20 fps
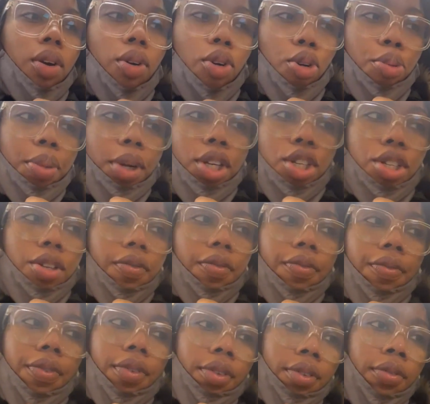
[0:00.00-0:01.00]
whole bunch of
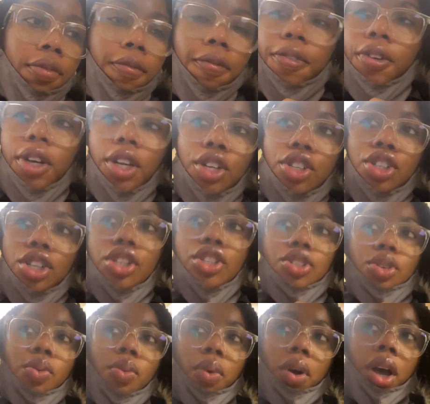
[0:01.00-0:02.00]
footage
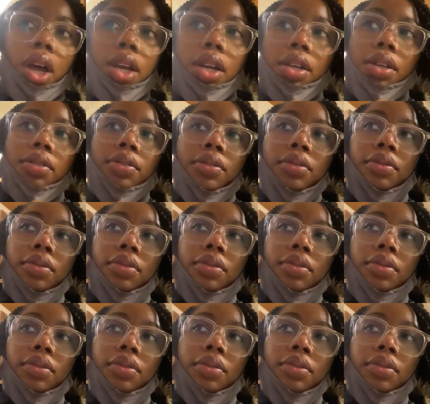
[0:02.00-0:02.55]
into one